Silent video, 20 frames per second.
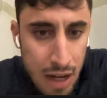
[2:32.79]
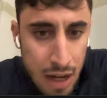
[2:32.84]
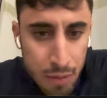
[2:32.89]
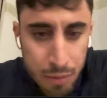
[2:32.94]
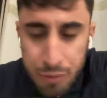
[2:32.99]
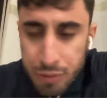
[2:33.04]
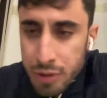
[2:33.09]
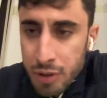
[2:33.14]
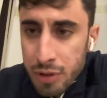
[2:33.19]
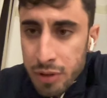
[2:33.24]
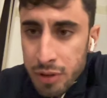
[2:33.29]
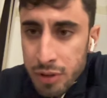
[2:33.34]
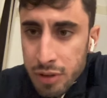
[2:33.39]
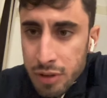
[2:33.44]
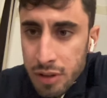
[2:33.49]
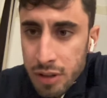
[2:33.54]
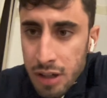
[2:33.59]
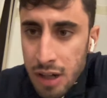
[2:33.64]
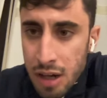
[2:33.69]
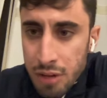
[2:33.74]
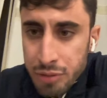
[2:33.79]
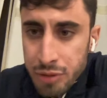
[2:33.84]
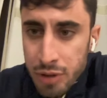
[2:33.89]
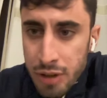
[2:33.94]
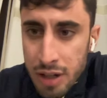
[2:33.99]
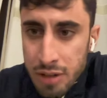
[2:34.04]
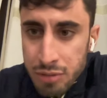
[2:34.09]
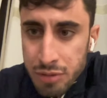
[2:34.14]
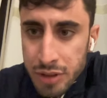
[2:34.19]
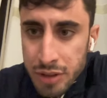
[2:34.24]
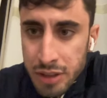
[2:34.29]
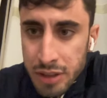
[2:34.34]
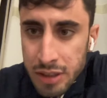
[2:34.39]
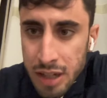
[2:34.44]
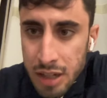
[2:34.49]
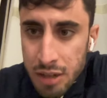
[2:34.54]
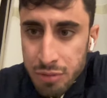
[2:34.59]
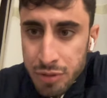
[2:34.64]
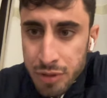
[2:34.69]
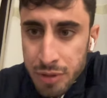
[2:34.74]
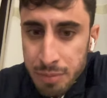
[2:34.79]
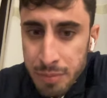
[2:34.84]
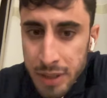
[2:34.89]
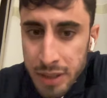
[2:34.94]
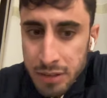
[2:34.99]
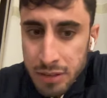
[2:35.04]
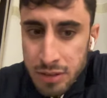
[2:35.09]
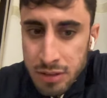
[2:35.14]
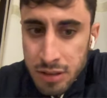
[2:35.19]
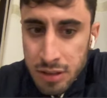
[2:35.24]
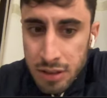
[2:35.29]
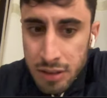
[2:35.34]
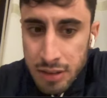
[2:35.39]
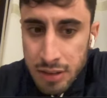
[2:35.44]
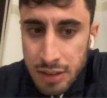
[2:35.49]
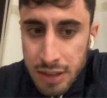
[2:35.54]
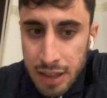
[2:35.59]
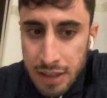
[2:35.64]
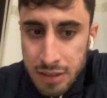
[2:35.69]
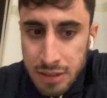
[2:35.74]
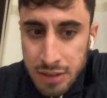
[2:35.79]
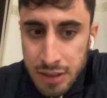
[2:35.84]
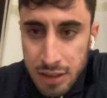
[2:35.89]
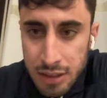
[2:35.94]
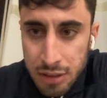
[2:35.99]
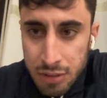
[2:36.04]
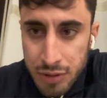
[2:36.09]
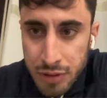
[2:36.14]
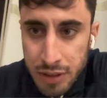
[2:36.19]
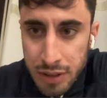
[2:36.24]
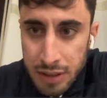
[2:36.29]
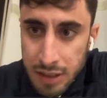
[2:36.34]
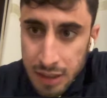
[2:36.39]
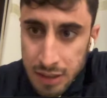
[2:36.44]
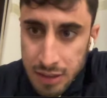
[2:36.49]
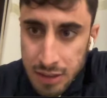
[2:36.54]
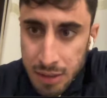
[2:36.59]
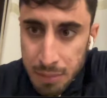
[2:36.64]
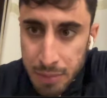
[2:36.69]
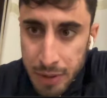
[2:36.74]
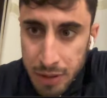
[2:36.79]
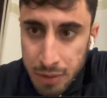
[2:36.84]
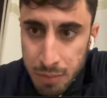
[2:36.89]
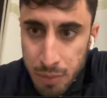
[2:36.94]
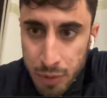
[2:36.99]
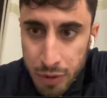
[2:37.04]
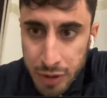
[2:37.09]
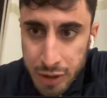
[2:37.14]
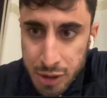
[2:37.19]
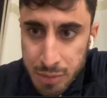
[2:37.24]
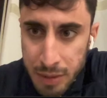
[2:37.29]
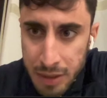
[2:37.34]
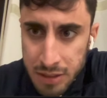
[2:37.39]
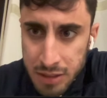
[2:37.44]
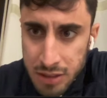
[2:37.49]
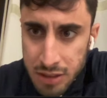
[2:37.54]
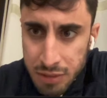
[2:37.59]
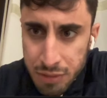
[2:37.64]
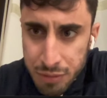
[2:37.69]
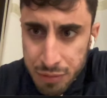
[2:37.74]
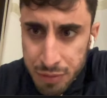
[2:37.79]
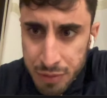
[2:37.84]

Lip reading: after every mint, the next DNFT gets a bit more expensive.